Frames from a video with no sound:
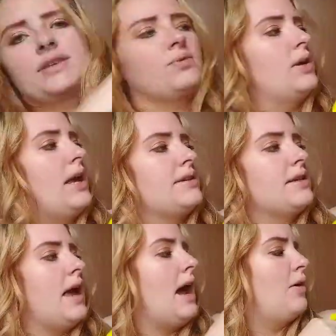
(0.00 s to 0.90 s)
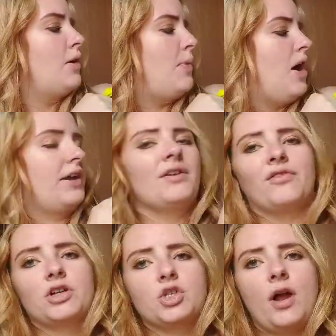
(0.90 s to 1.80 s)
This one has an outer pocket
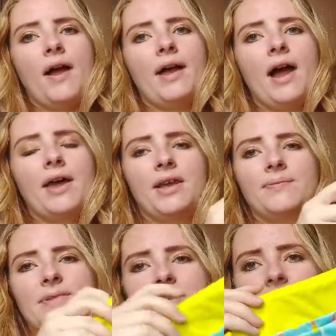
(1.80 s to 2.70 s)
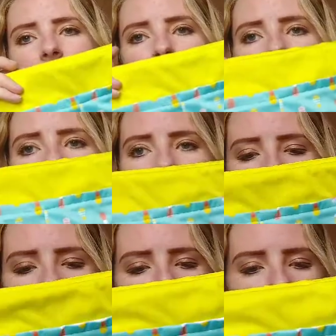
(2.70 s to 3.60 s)
for dry items and an
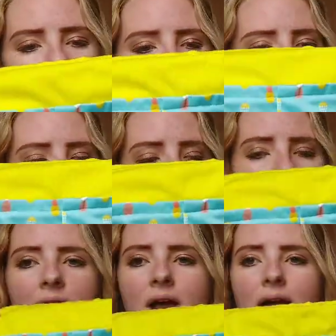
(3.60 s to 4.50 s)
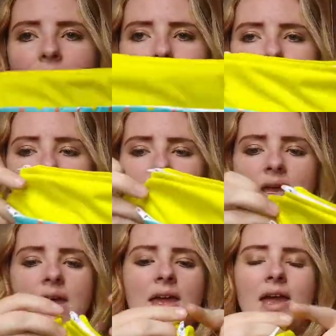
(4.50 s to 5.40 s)
inside pocket for the wet items.
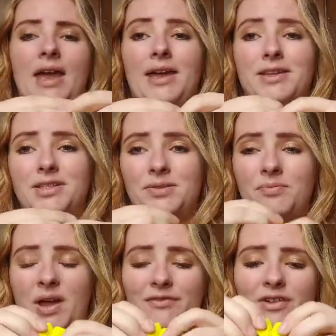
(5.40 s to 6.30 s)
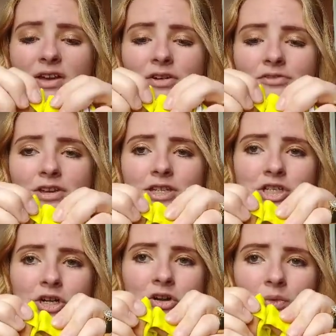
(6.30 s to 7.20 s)
And my favorite
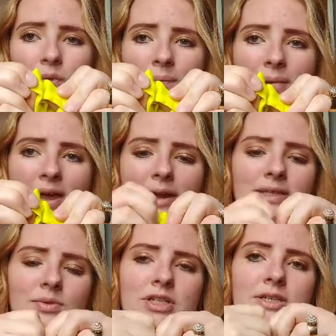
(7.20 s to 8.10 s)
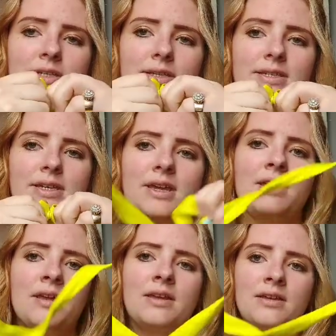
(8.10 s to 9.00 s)
feature on wet bags, which is
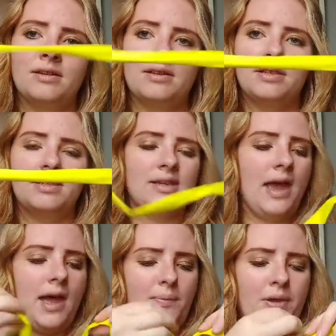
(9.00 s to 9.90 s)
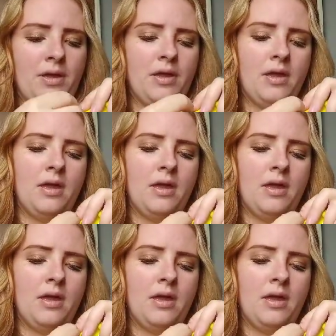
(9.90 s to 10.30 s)
this snap